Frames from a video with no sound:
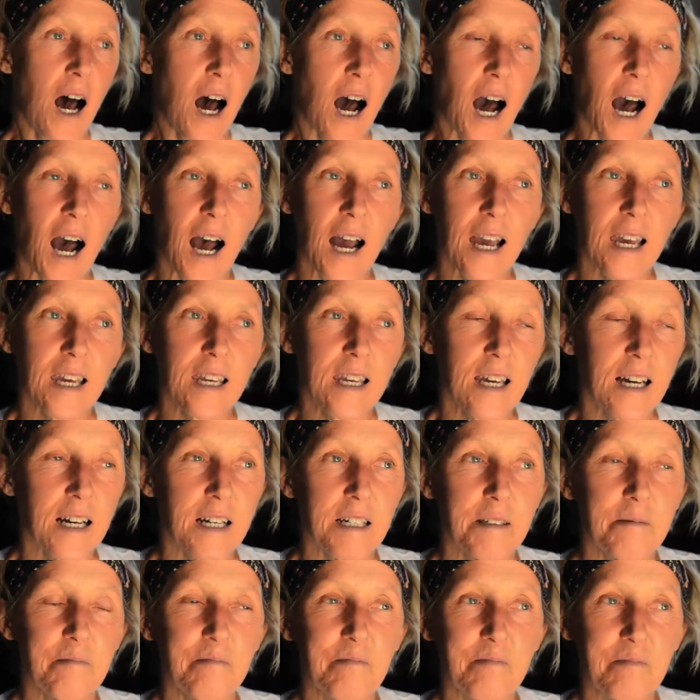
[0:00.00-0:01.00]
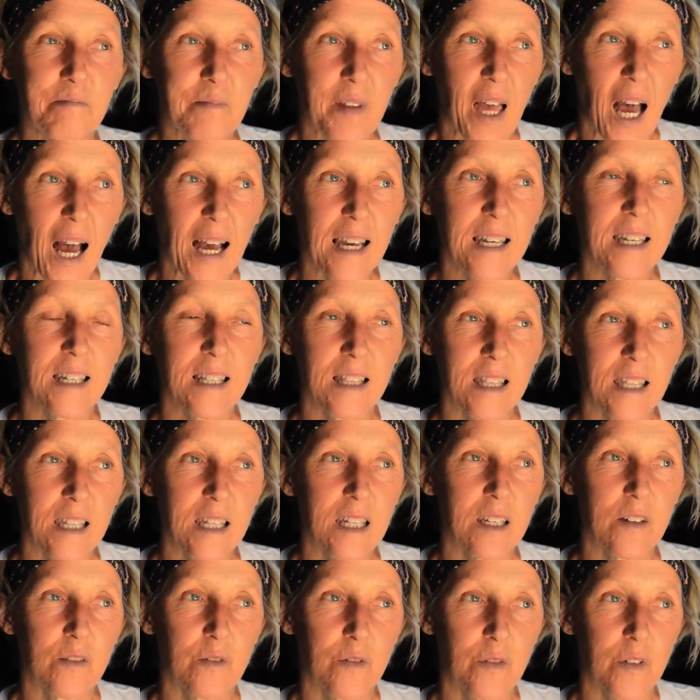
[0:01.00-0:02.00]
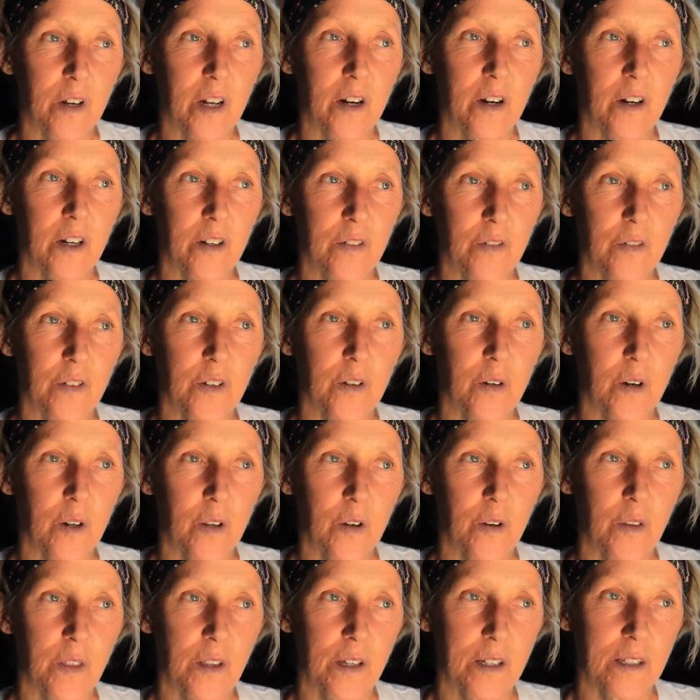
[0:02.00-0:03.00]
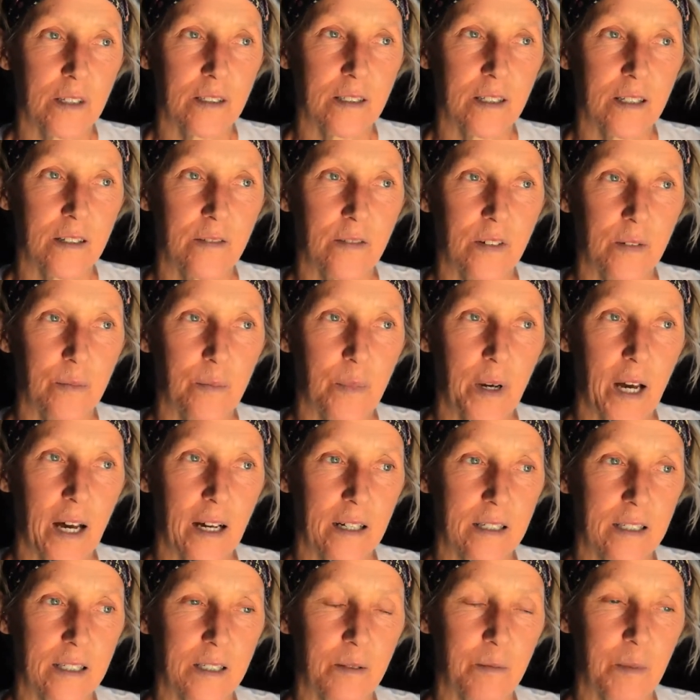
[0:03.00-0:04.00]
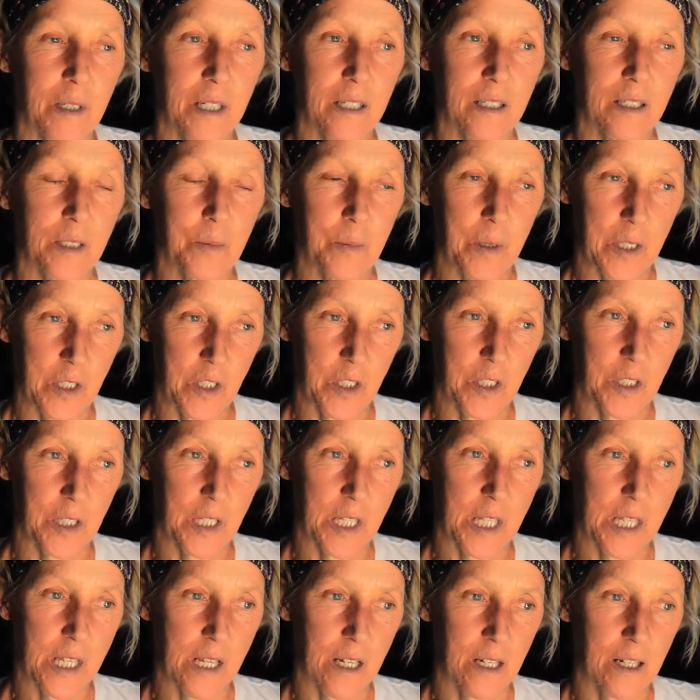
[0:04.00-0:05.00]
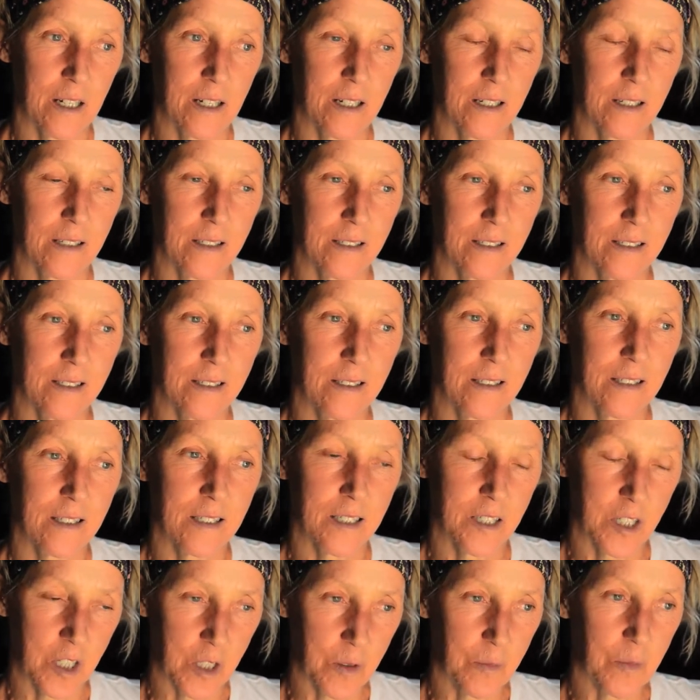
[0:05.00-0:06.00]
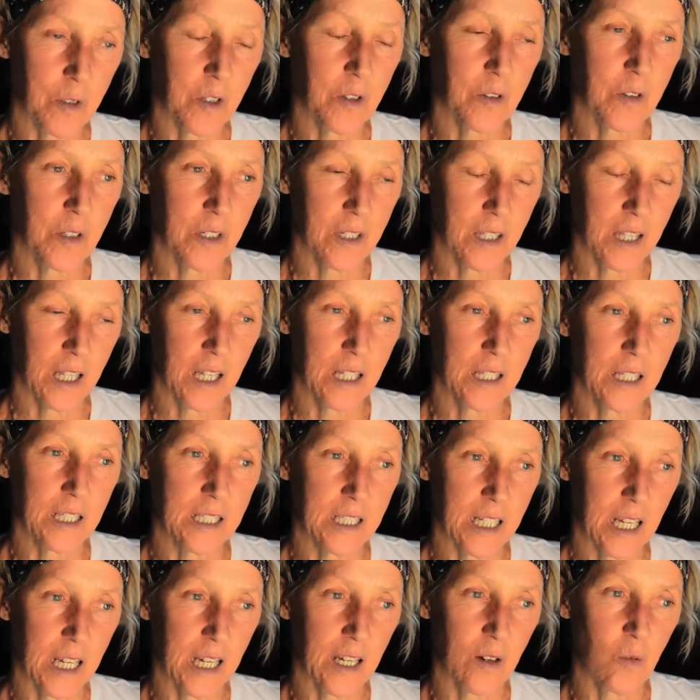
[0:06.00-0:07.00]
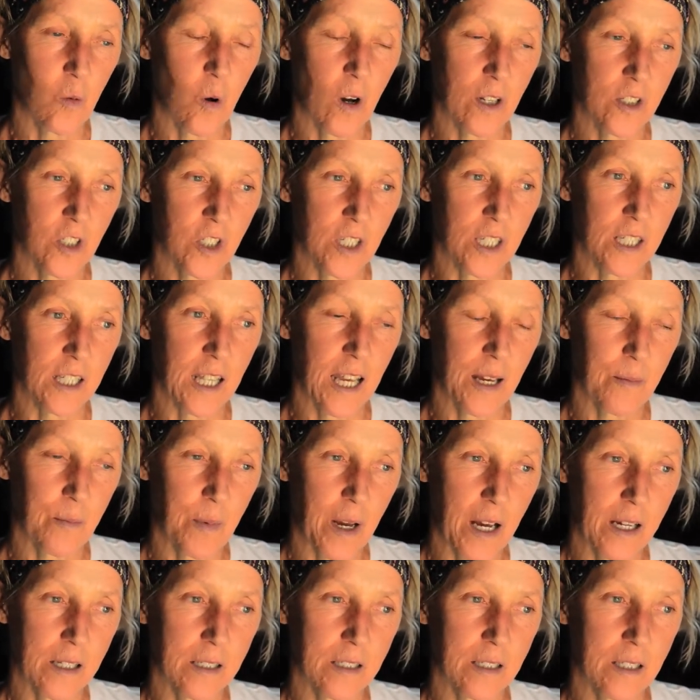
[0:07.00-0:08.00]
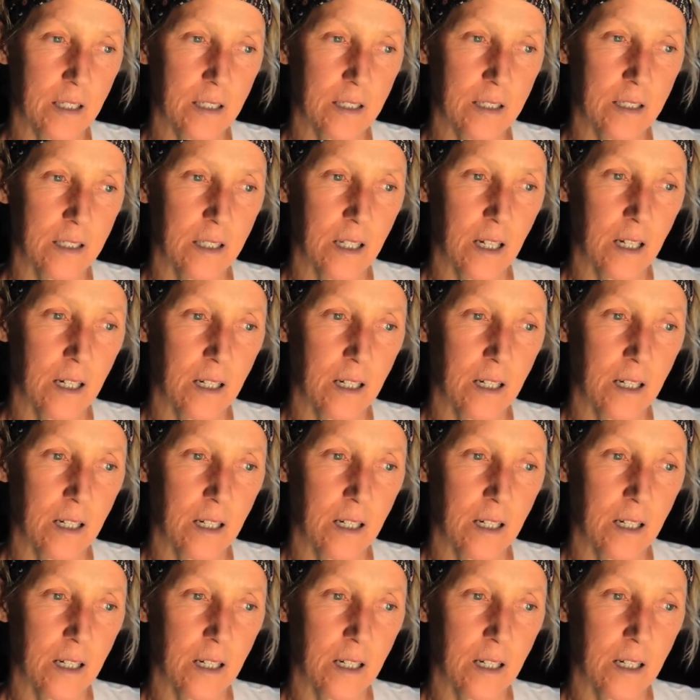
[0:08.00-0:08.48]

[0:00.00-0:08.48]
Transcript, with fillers: I, um, I can think of very few other things that have impacted me as much as uh, as communion, the day watching that basket.